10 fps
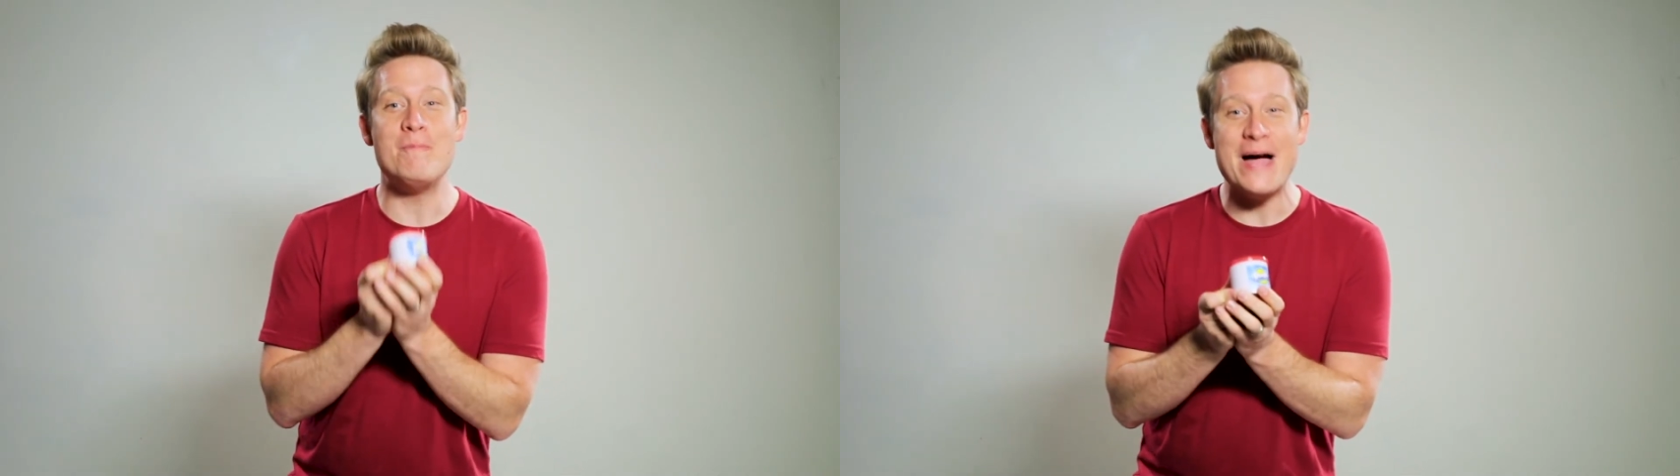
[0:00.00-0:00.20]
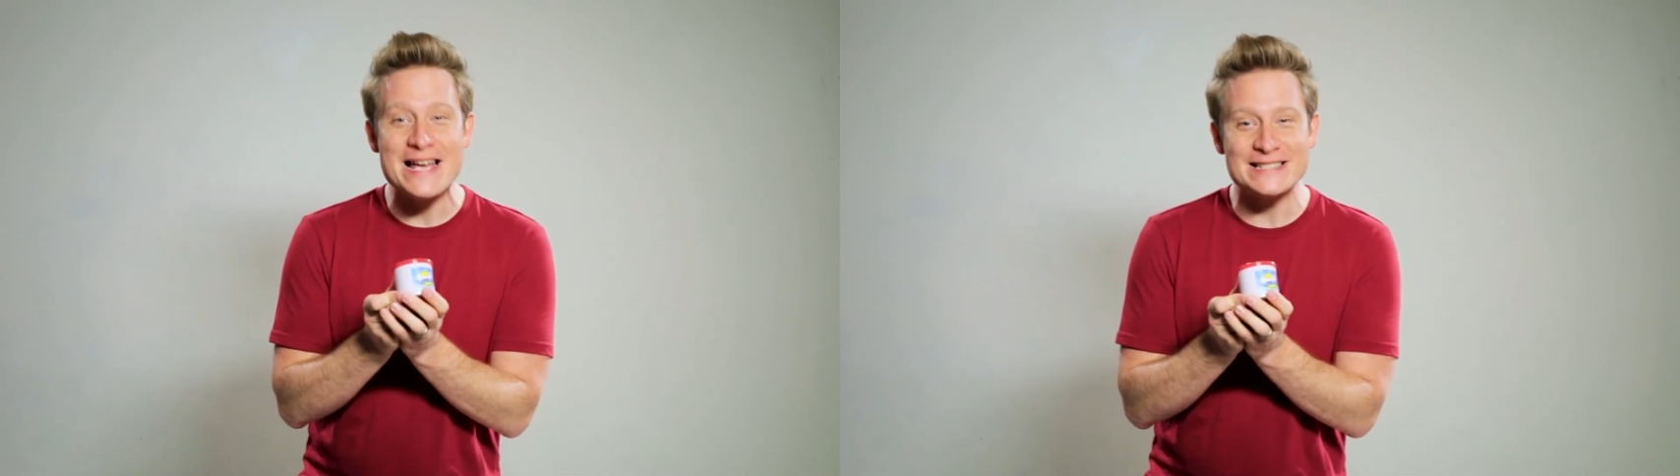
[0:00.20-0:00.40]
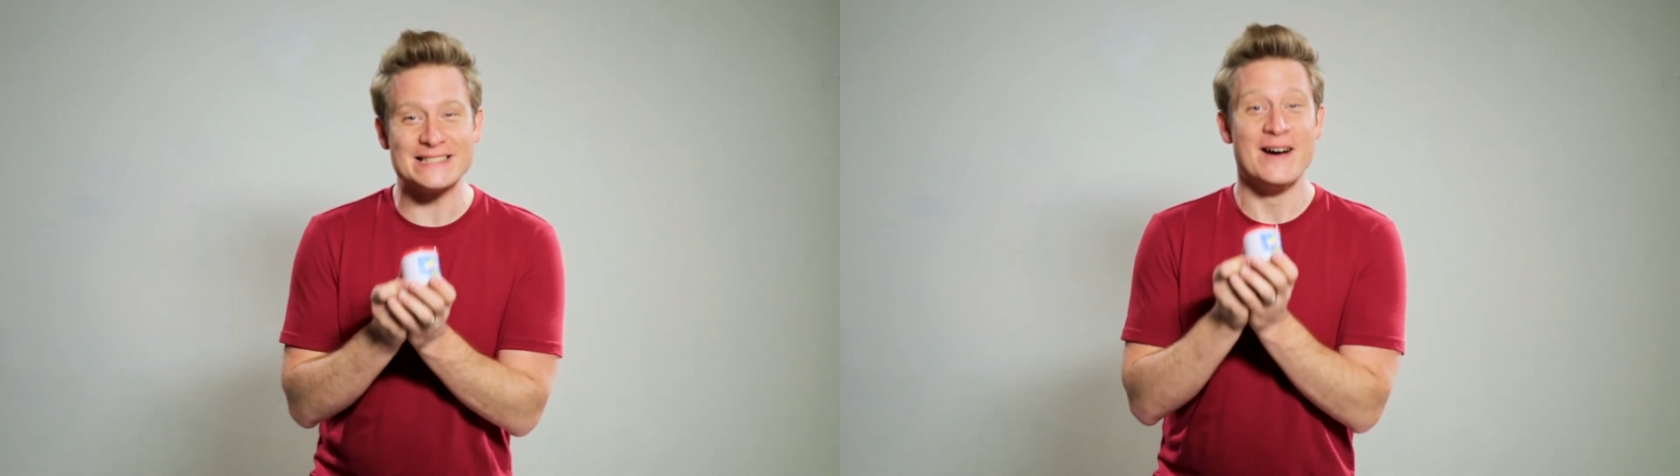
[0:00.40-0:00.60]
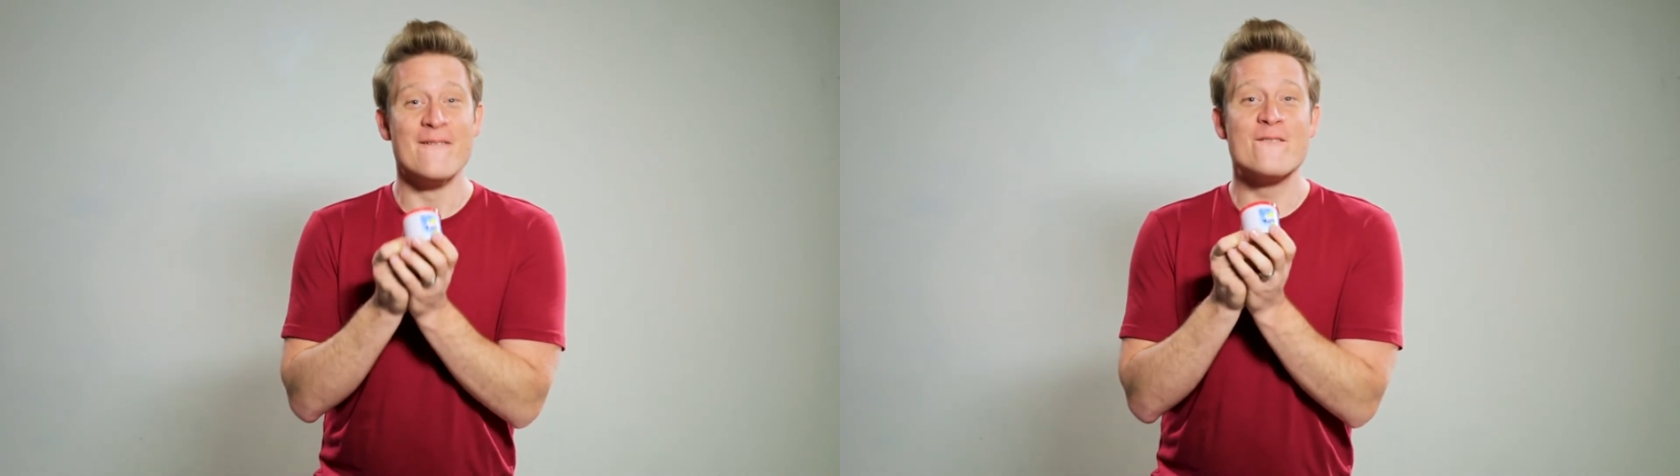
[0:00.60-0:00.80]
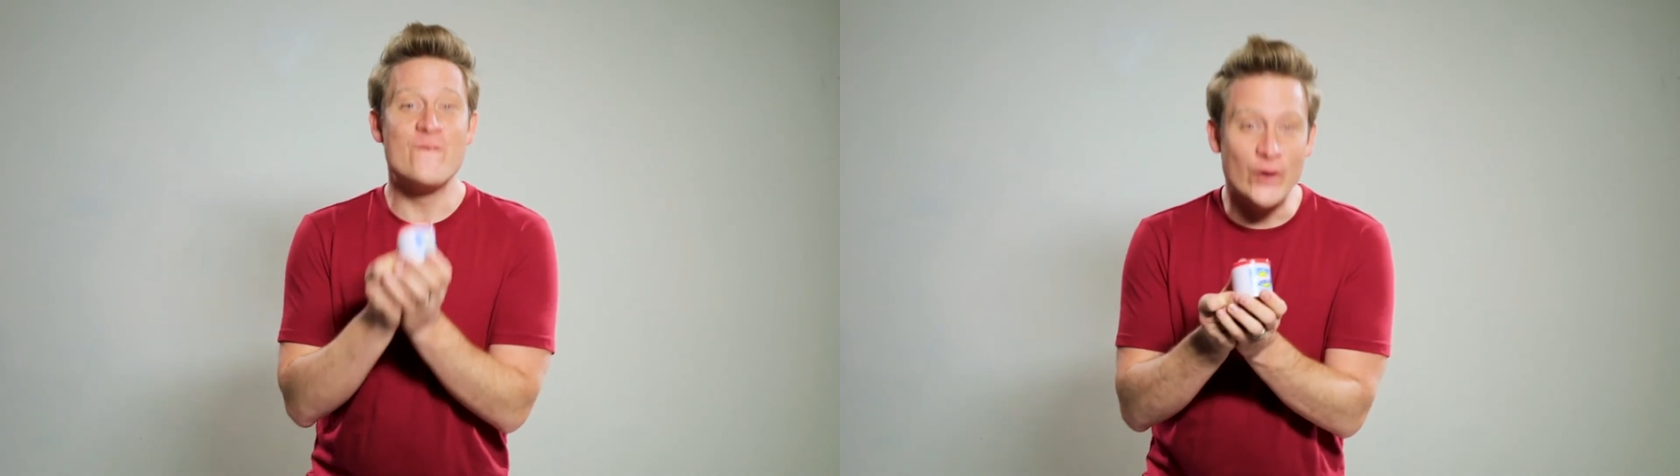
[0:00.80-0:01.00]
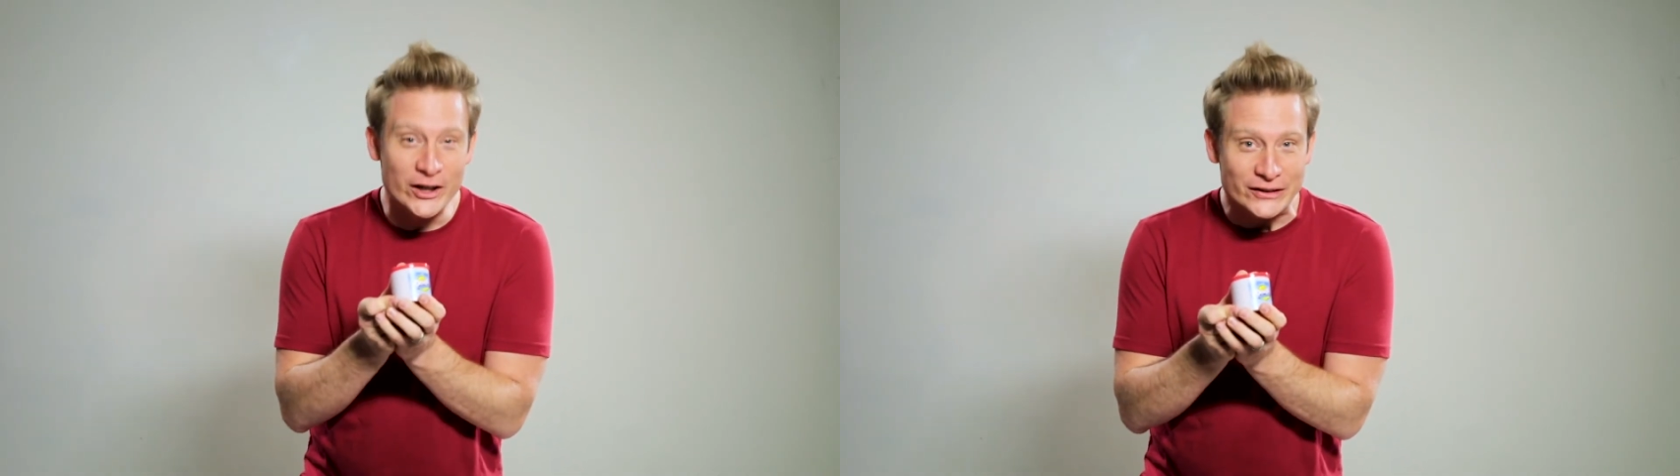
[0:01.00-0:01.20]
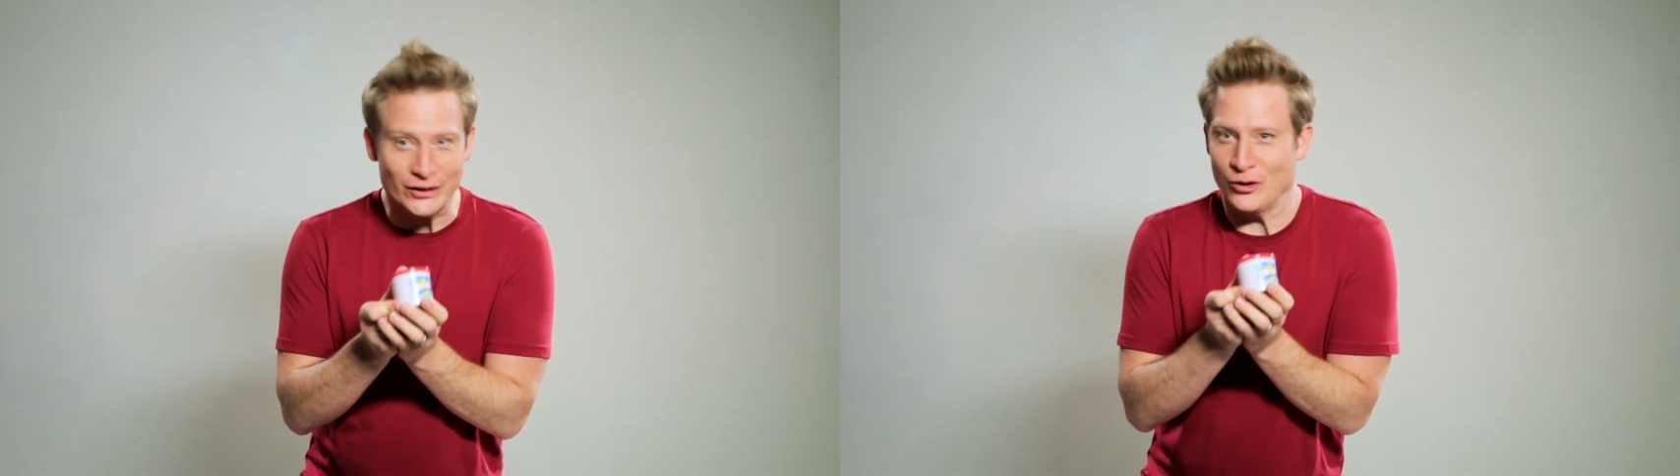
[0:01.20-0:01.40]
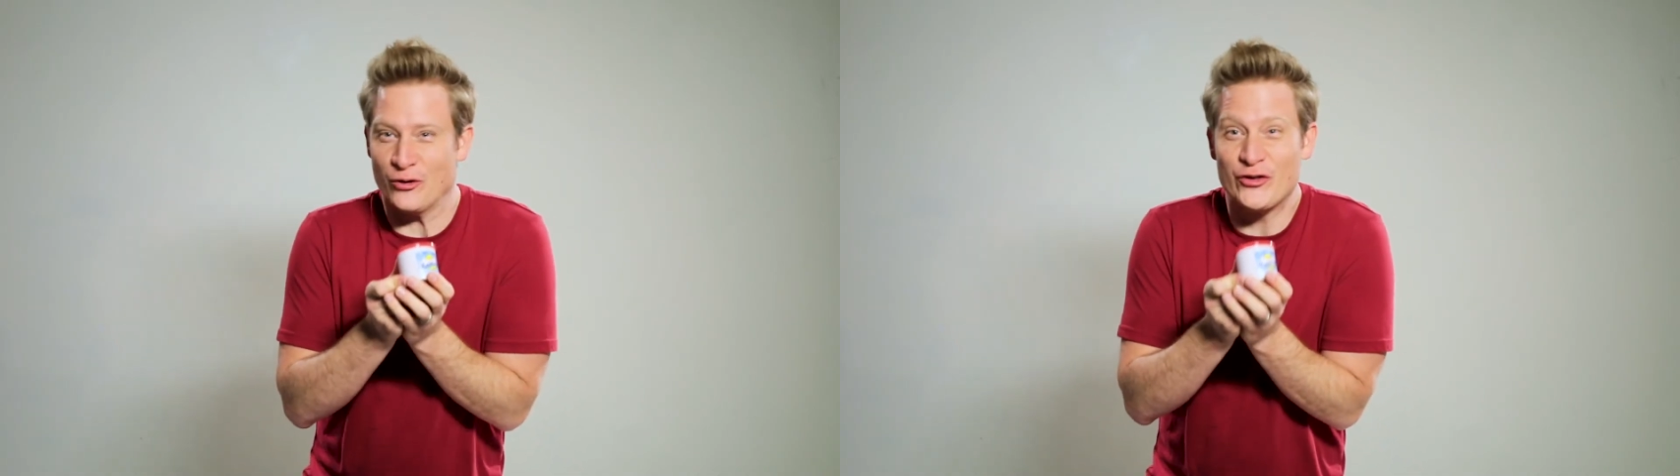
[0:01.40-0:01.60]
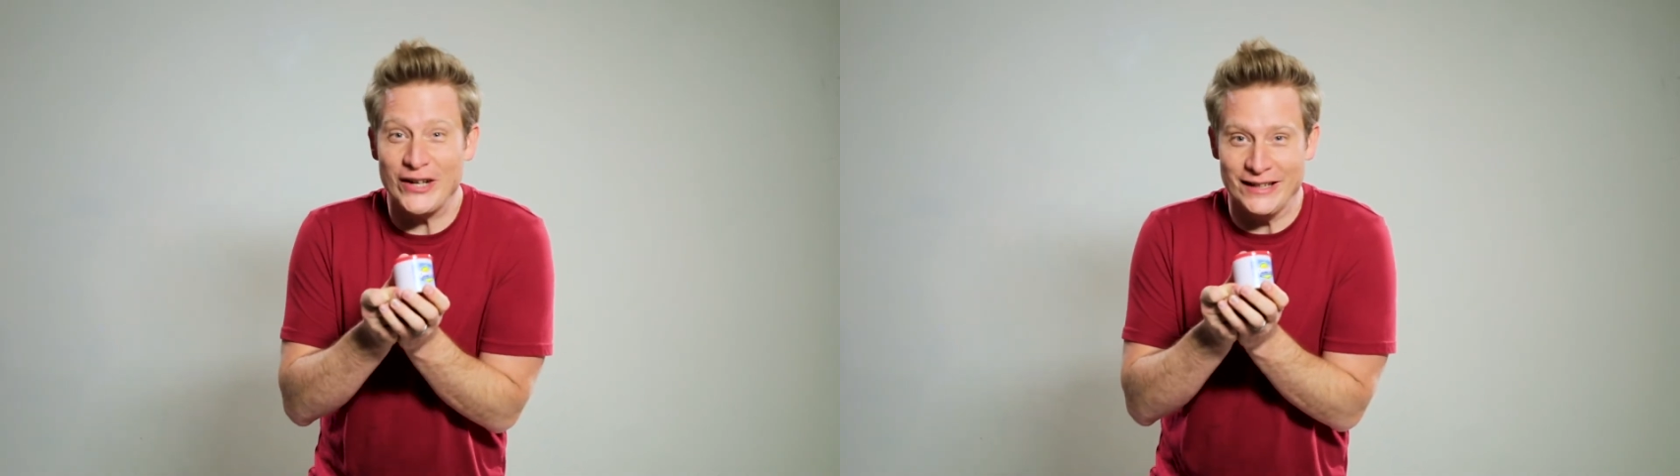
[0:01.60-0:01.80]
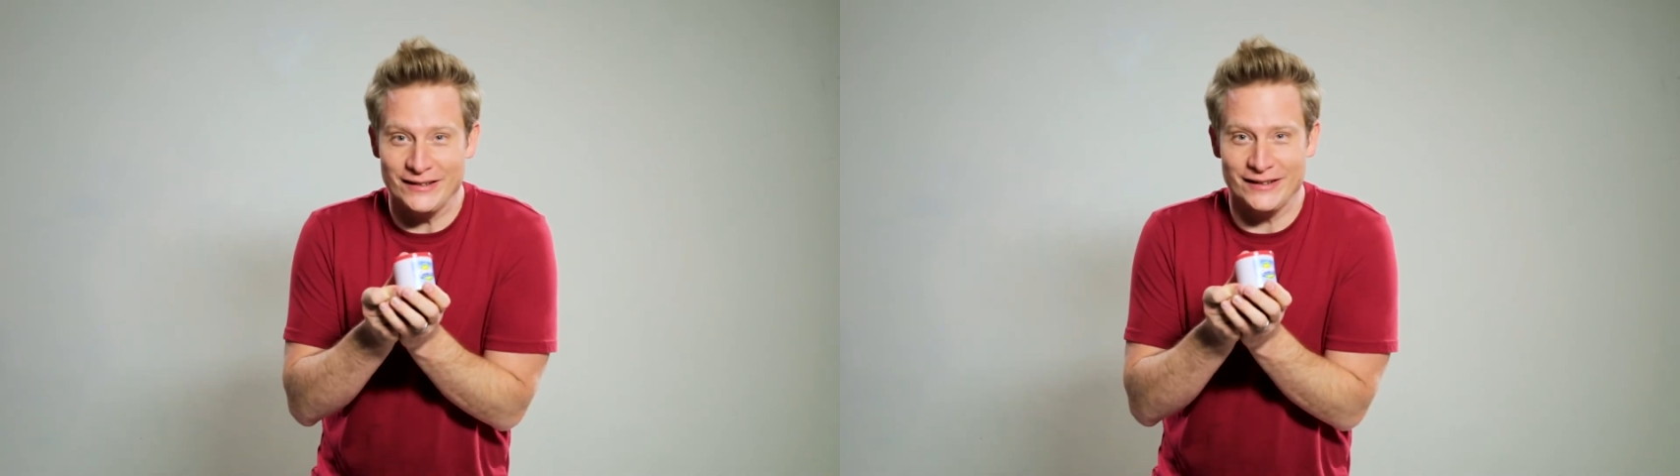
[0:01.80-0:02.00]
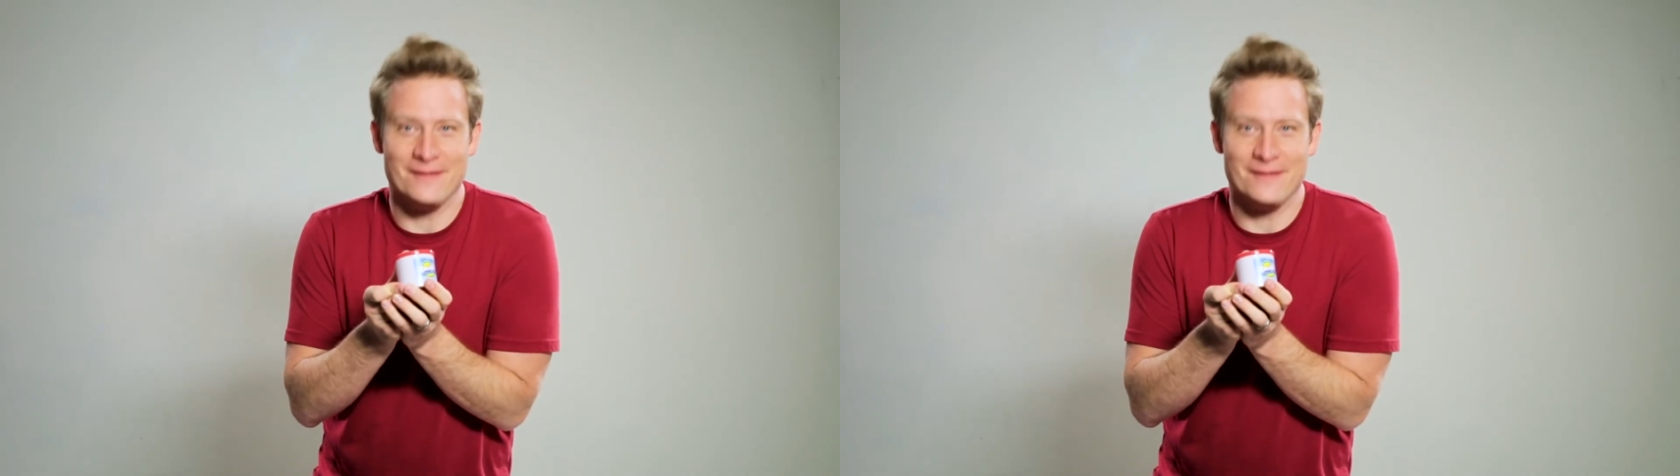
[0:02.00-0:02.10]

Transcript: best foot or feet.